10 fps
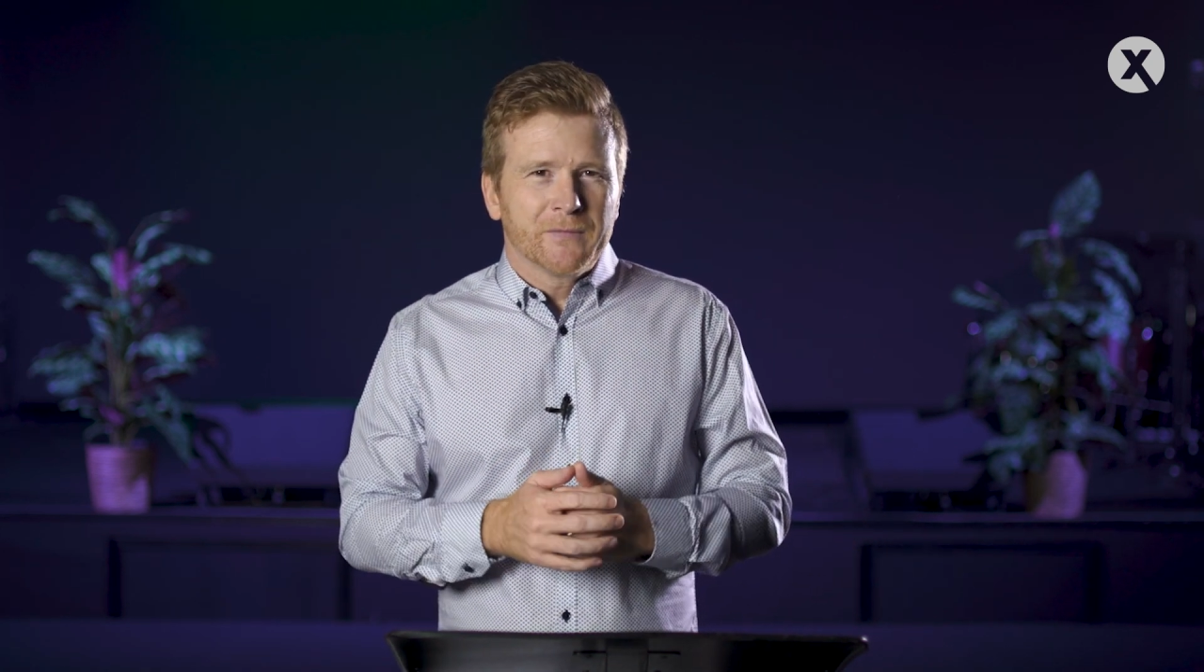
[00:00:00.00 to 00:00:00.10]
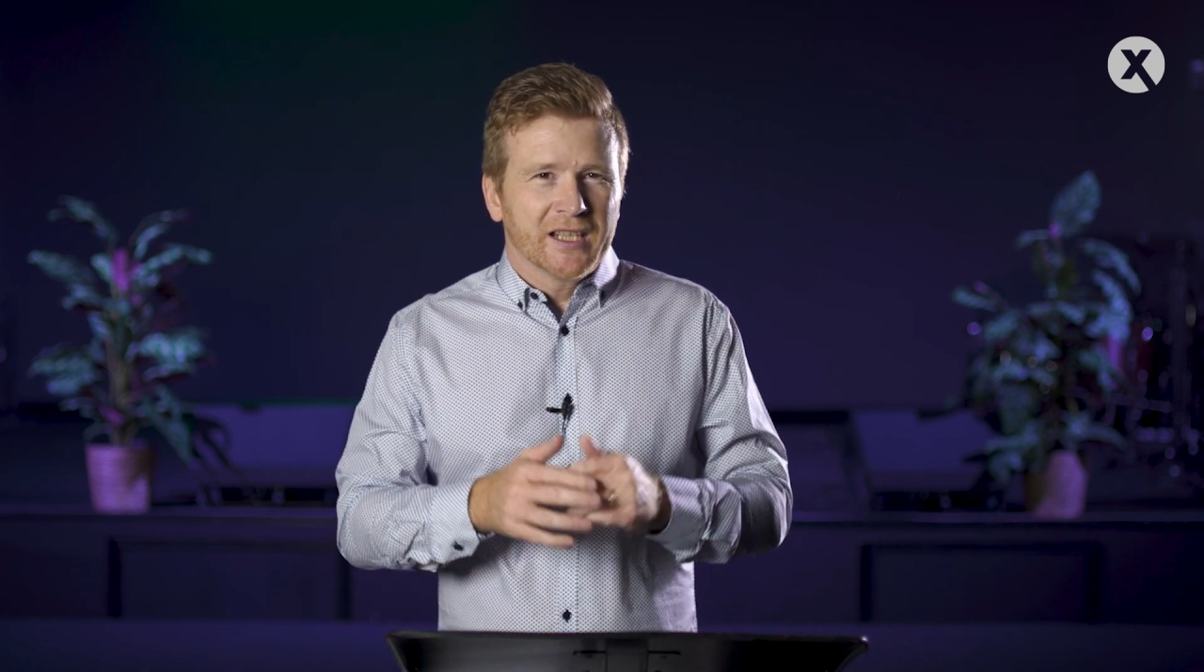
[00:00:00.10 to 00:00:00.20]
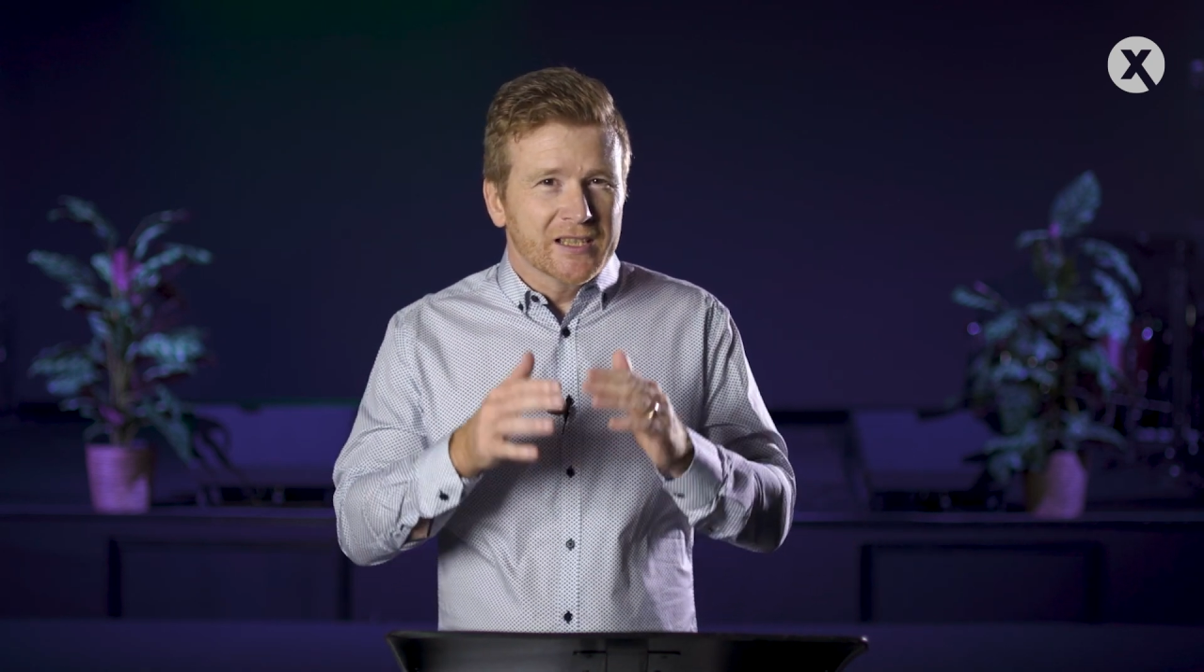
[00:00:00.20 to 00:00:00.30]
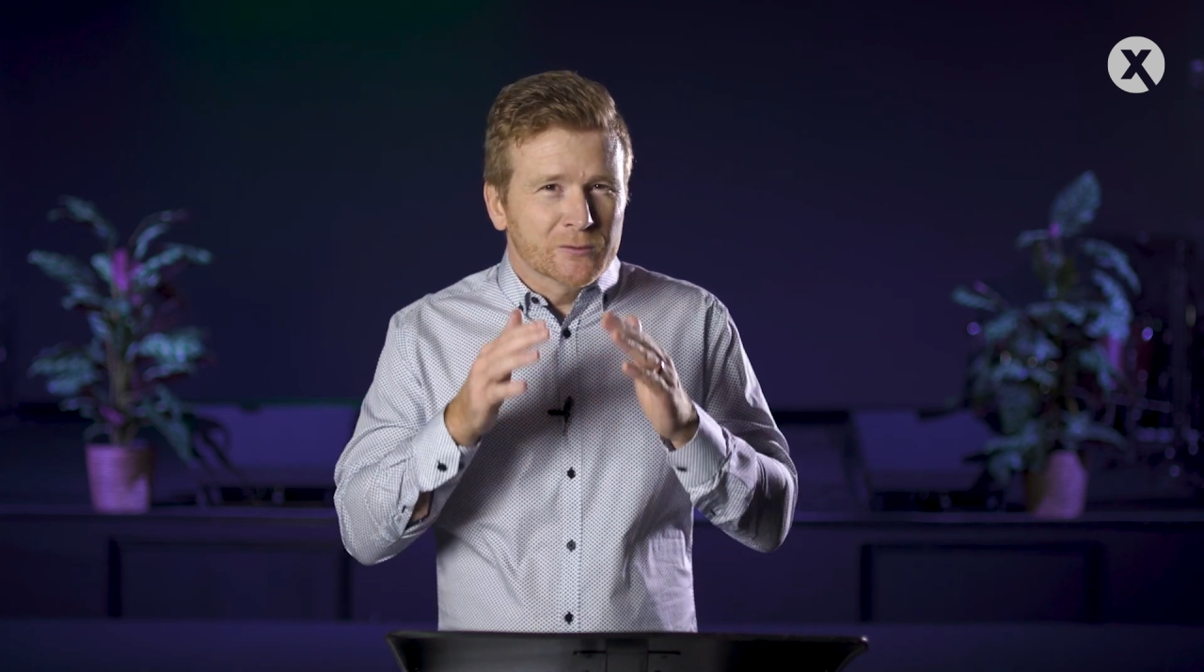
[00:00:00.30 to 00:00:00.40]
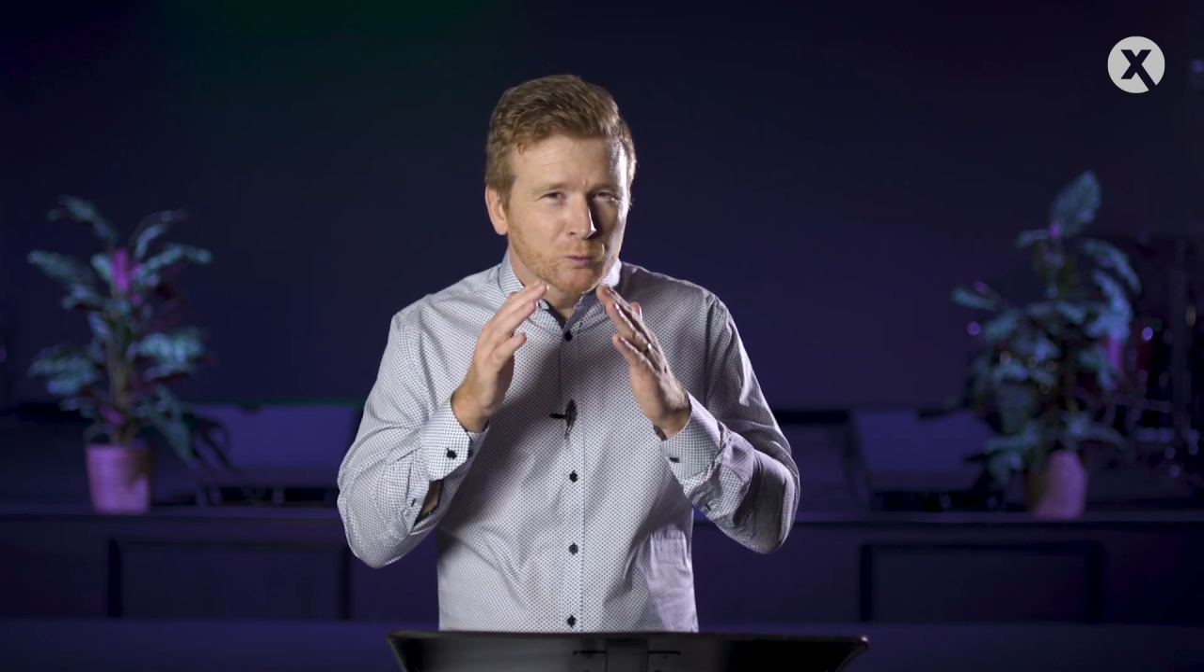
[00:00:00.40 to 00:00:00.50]

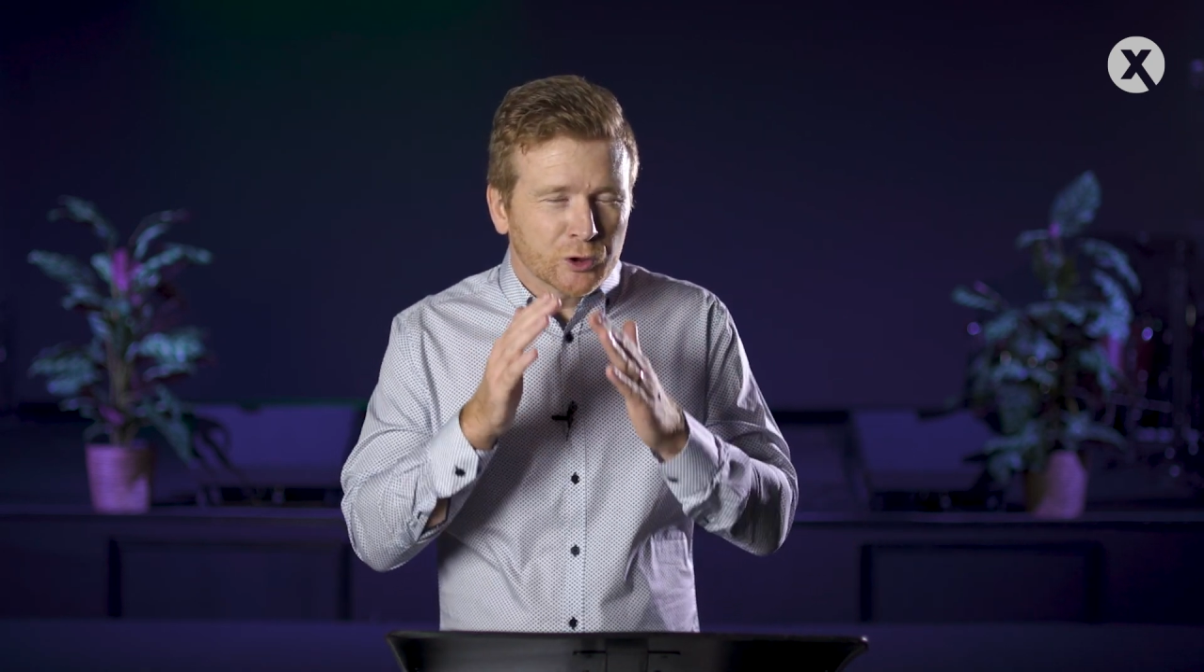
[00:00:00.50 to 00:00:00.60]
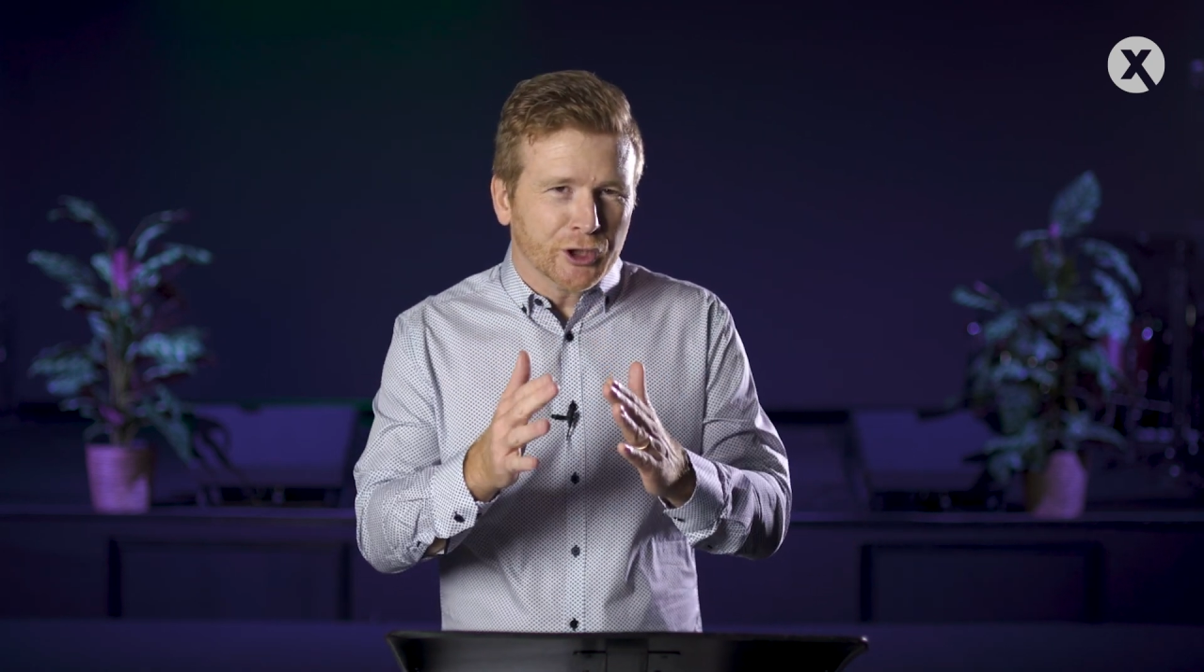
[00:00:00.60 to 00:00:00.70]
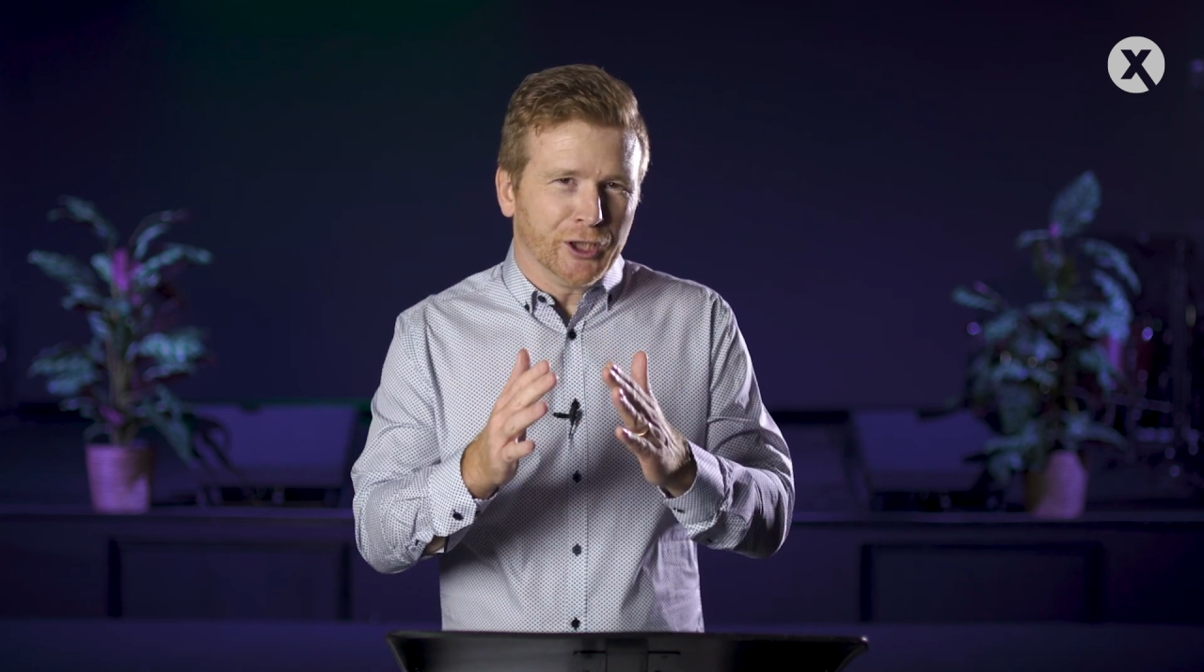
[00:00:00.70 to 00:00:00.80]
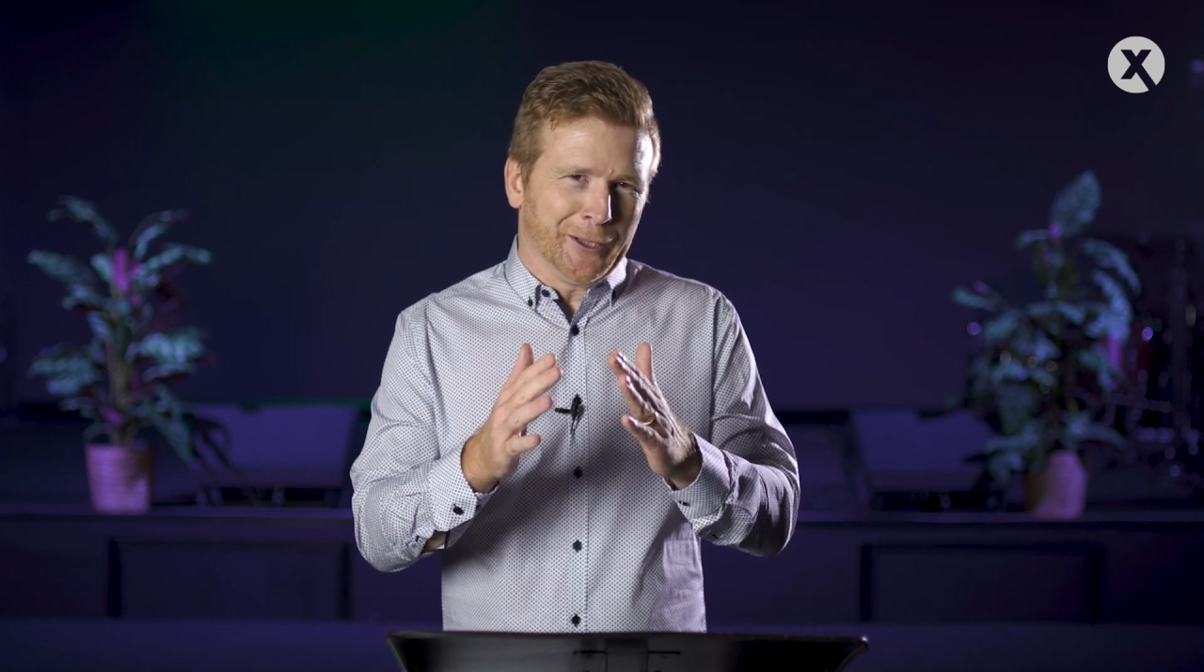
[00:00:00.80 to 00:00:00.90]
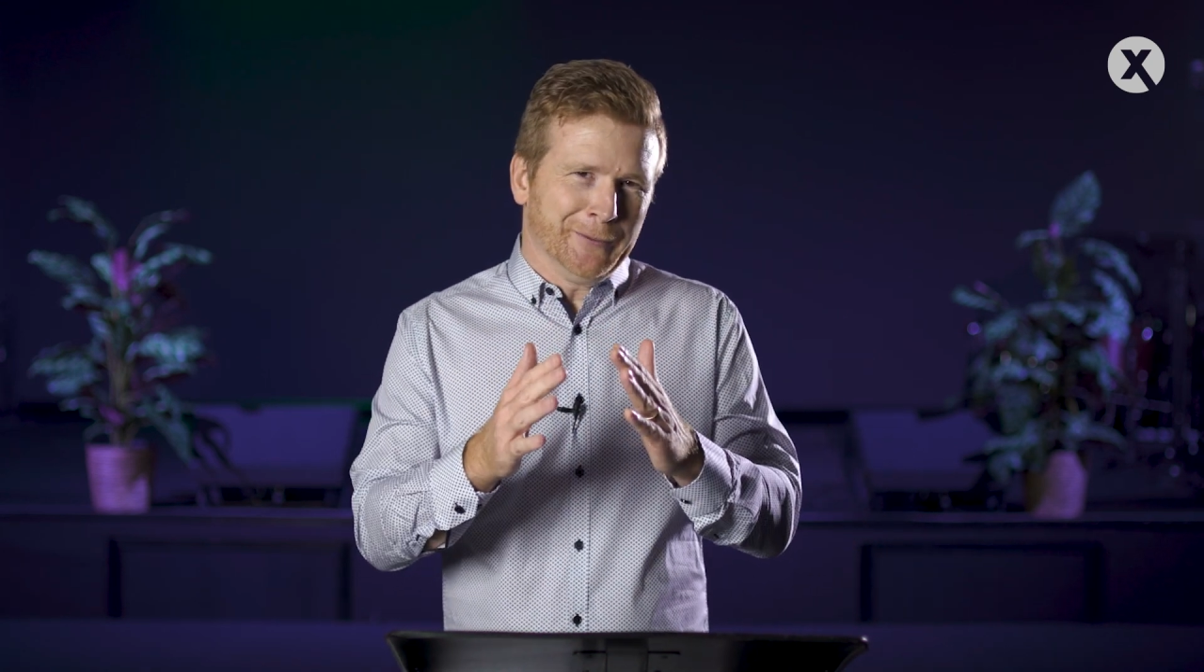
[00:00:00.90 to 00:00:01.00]
His
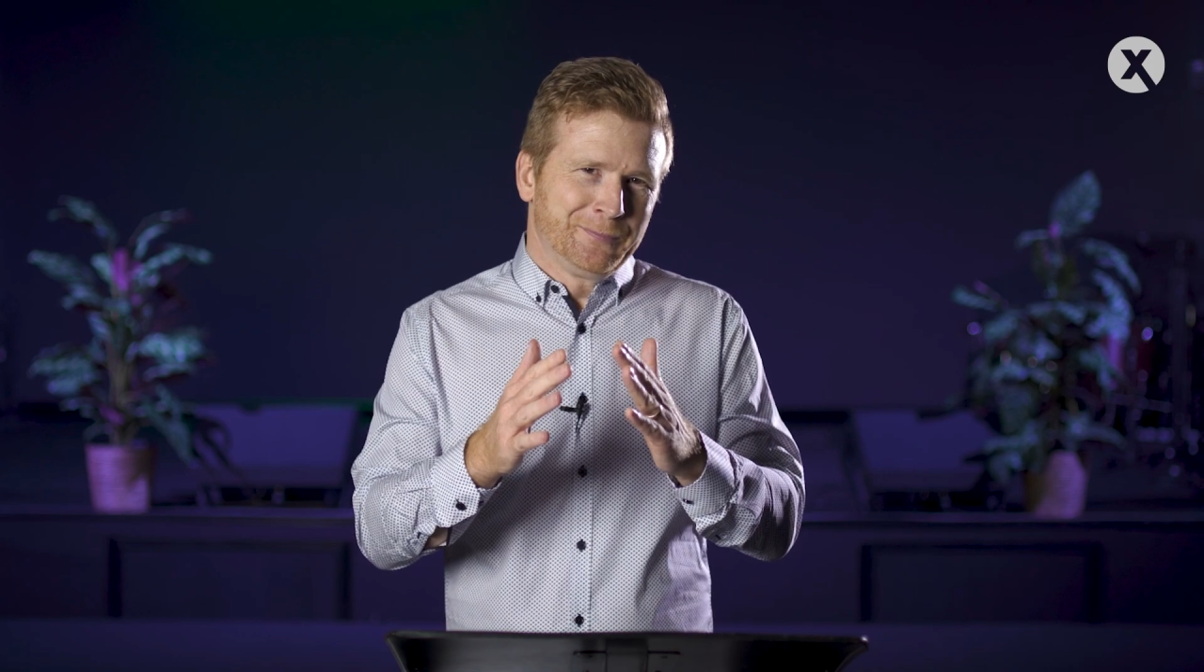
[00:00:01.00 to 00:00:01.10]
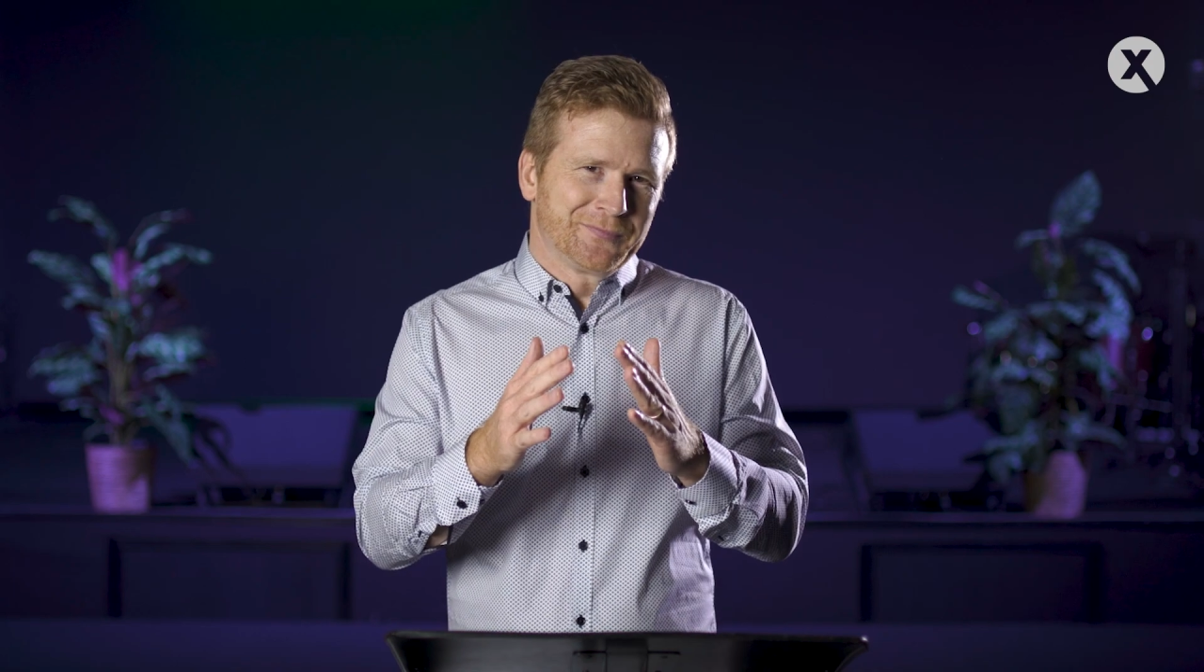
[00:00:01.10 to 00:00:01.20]
word